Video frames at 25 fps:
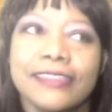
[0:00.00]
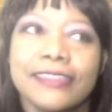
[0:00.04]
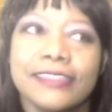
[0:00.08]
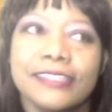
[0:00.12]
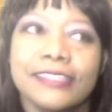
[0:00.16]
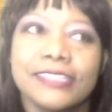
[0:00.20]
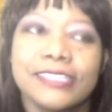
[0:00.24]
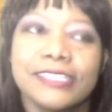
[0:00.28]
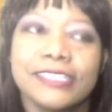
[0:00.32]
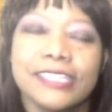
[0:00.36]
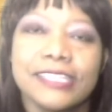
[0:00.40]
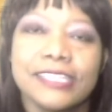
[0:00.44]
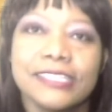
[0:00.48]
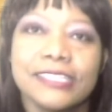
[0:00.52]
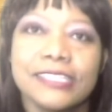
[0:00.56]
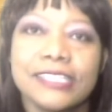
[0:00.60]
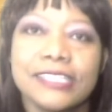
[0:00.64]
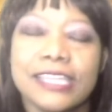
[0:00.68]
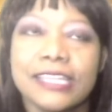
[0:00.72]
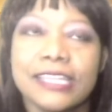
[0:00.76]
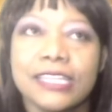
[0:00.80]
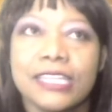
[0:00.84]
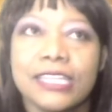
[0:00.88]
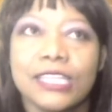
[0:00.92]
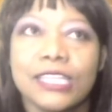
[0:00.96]
She says,
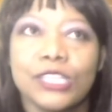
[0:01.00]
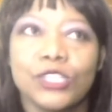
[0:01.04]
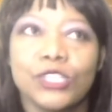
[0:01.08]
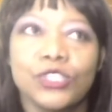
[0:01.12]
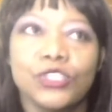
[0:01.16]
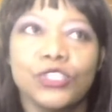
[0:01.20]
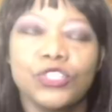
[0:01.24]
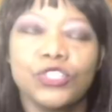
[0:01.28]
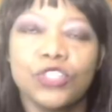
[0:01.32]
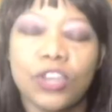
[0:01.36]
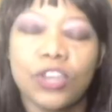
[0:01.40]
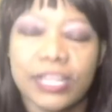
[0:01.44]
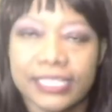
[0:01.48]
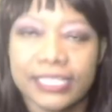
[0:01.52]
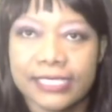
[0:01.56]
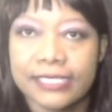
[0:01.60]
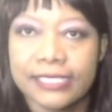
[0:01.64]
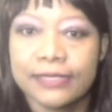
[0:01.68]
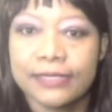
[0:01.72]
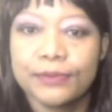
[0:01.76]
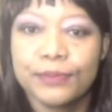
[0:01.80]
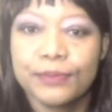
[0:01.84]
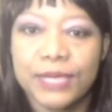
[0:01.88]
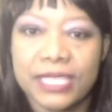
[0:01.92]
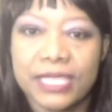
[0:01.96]
then he
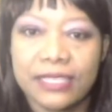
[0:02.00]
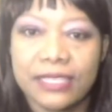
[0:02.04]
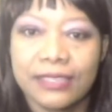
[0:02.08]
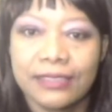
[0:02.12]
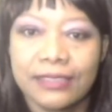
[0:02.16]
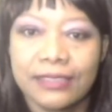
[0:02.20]
shot me.